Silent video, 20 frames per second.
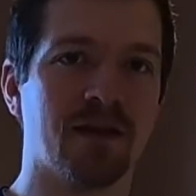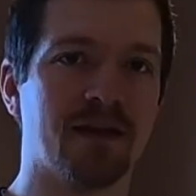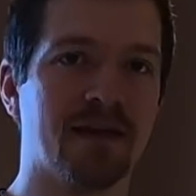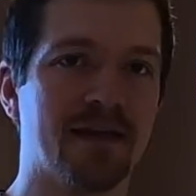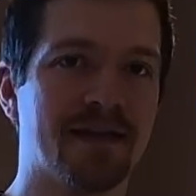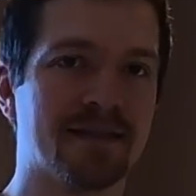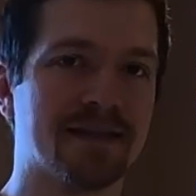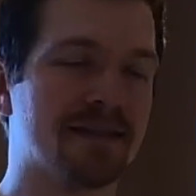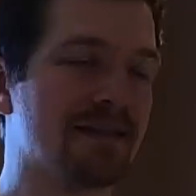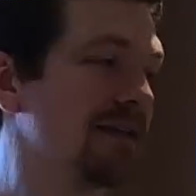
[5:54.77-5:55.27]

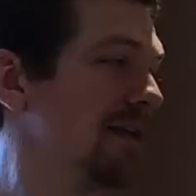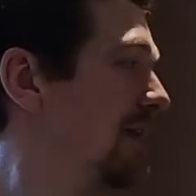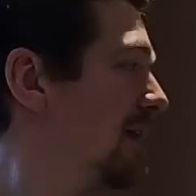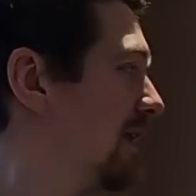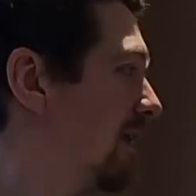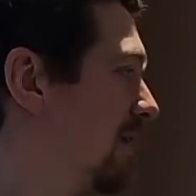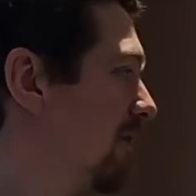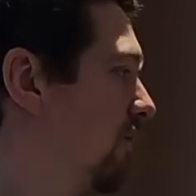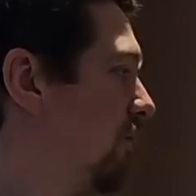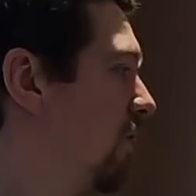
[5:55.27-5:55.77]
This
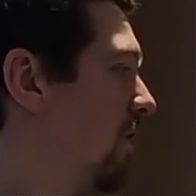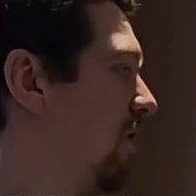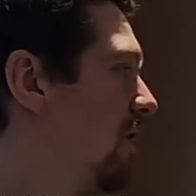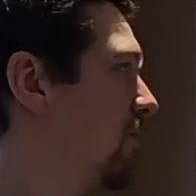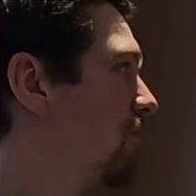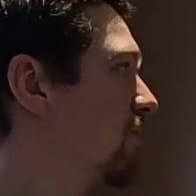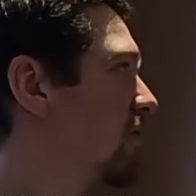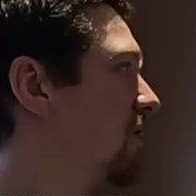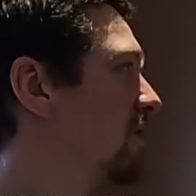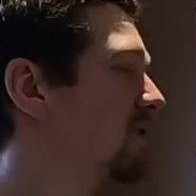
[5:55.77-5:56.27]

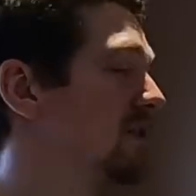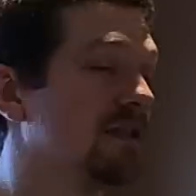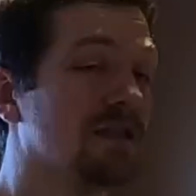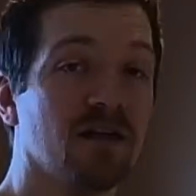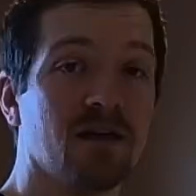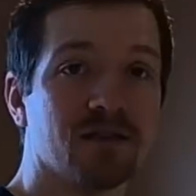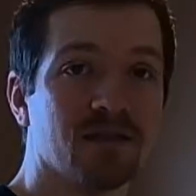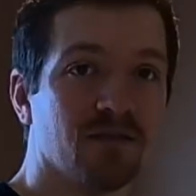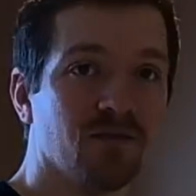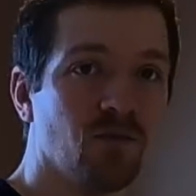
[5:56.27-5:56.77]
water brush
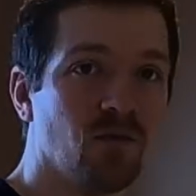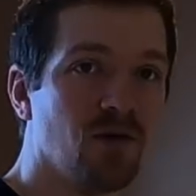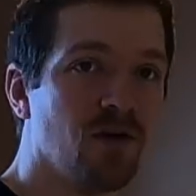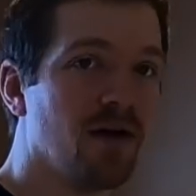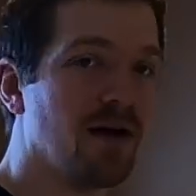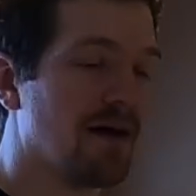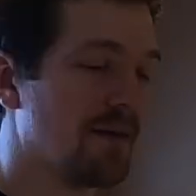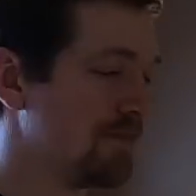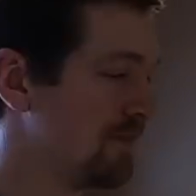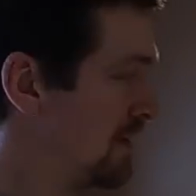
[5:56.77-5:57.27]
and lots of
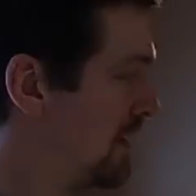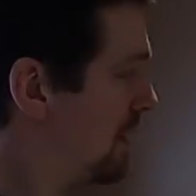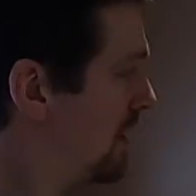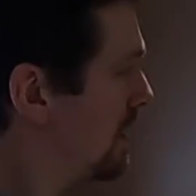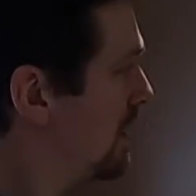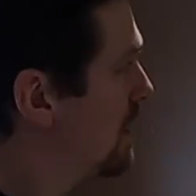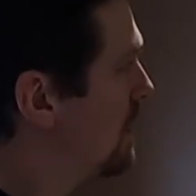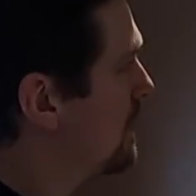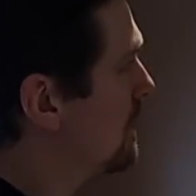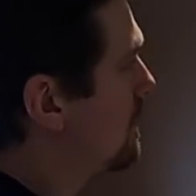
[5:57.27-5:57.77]
water.
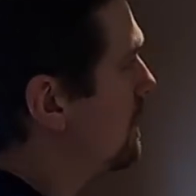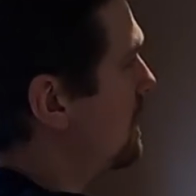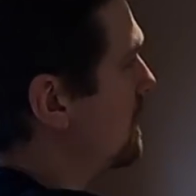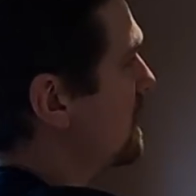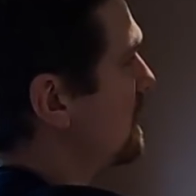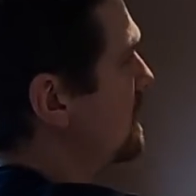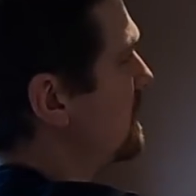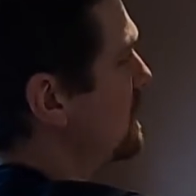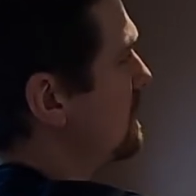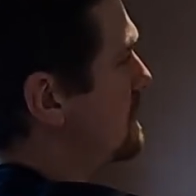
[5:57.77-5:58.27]
What
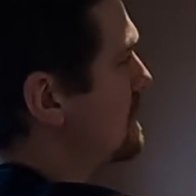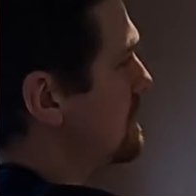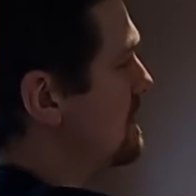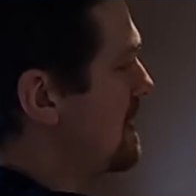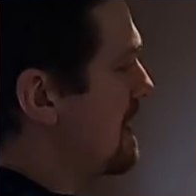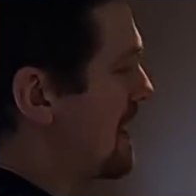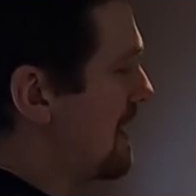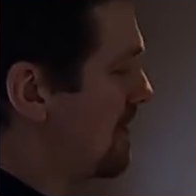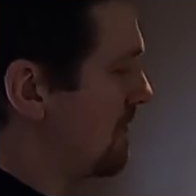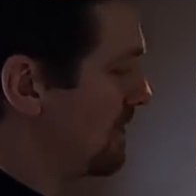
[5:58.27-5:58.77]
we're going to do is
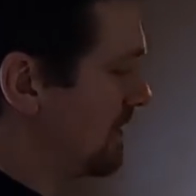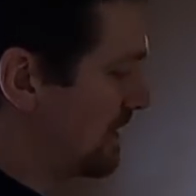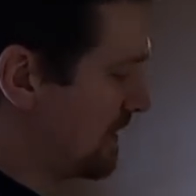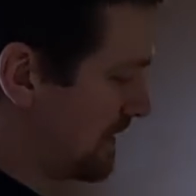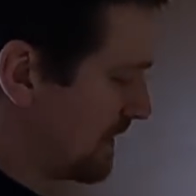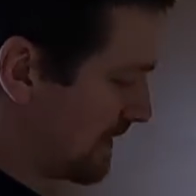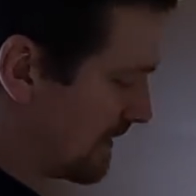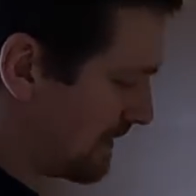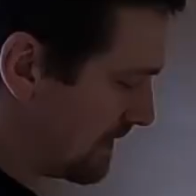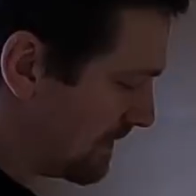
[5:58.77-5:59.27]
now we're
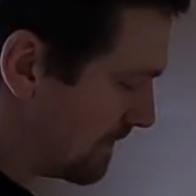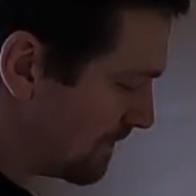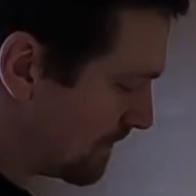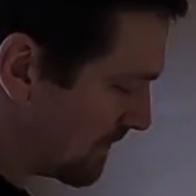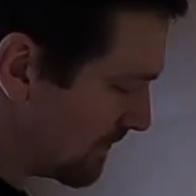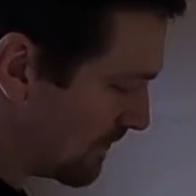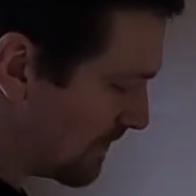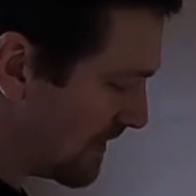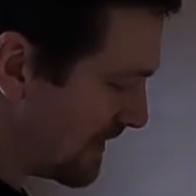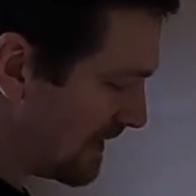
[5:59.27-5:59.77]
going to
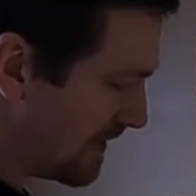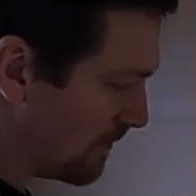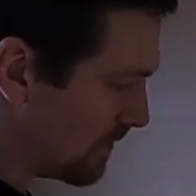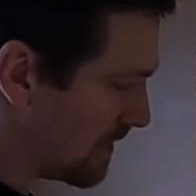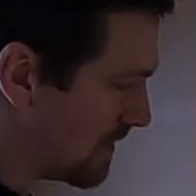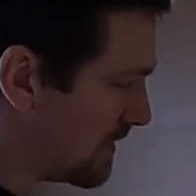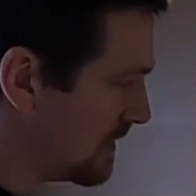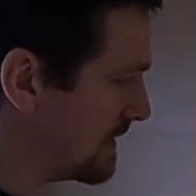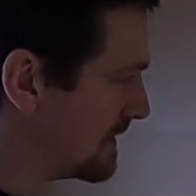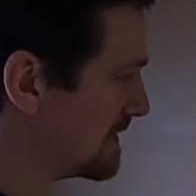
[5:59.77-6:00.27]
really
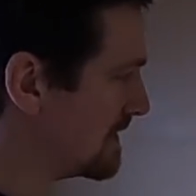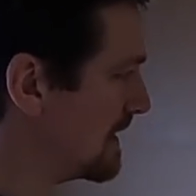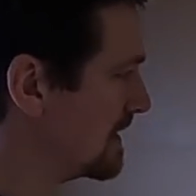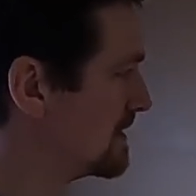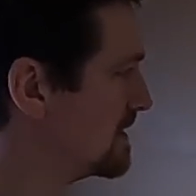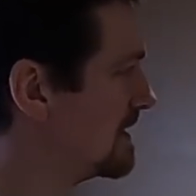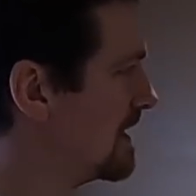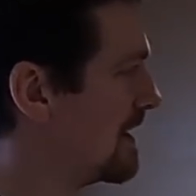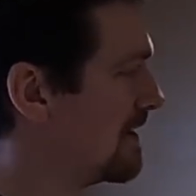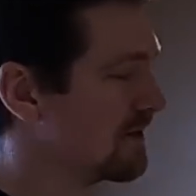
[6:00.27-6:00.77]
water this
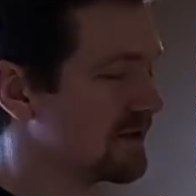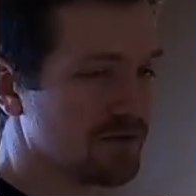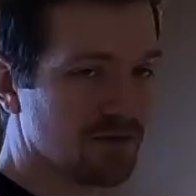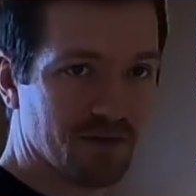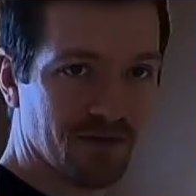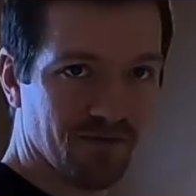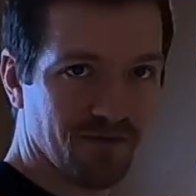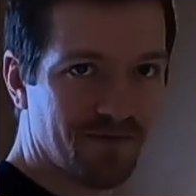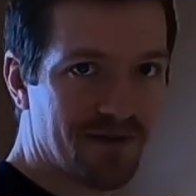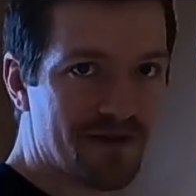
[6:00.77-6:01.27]
edge down so
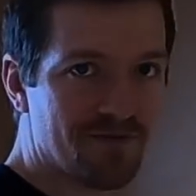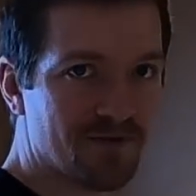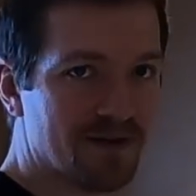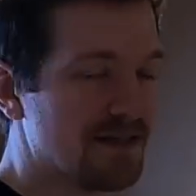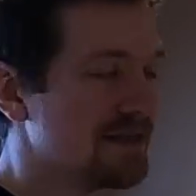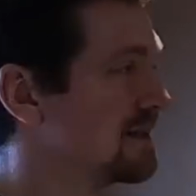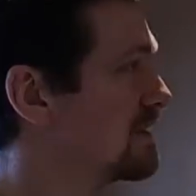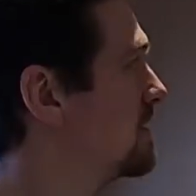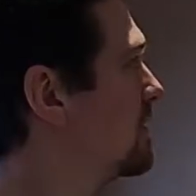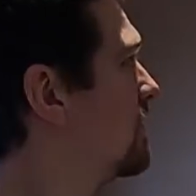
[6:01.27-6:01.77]
we can feather
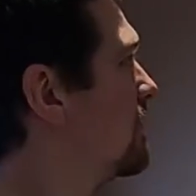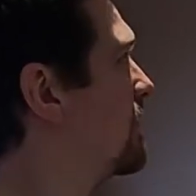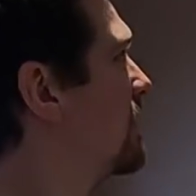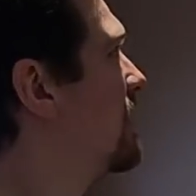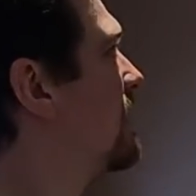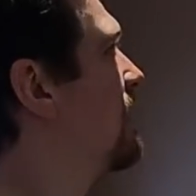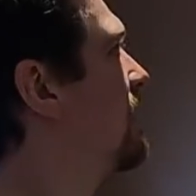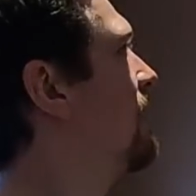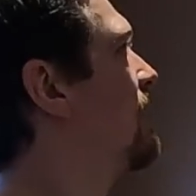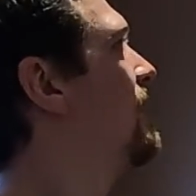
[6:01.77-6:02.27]
it into
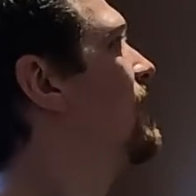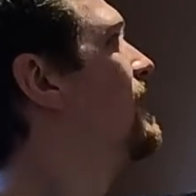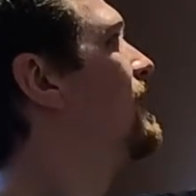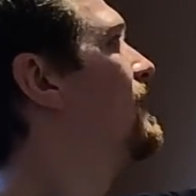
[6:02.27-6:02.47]
nothing.